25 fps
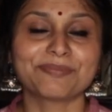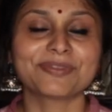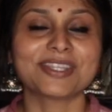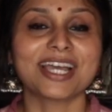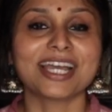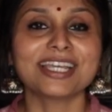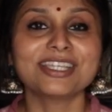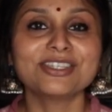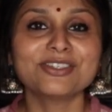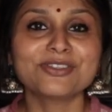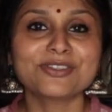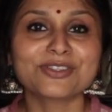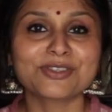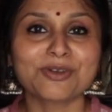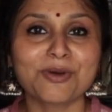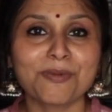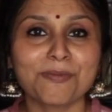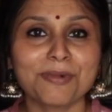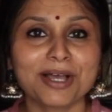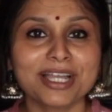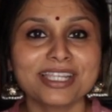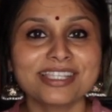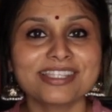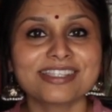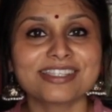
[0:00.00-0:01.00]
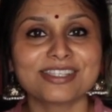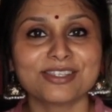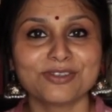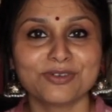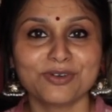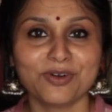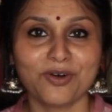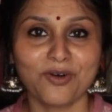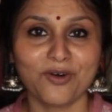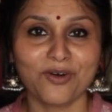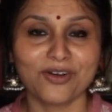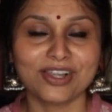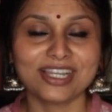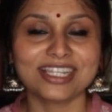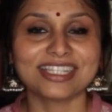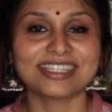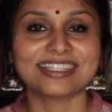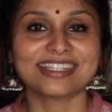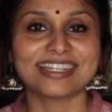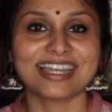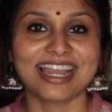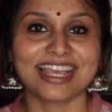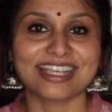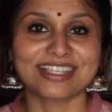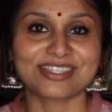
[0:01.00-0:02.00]
Thank you so much. See you all in
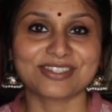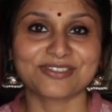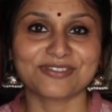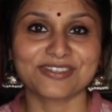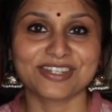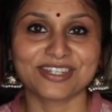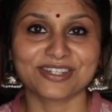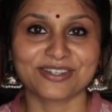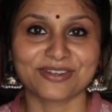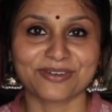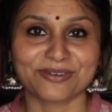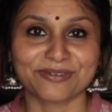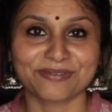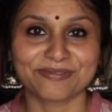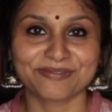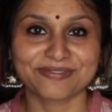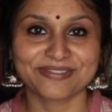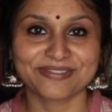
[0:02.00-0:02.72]
the next video.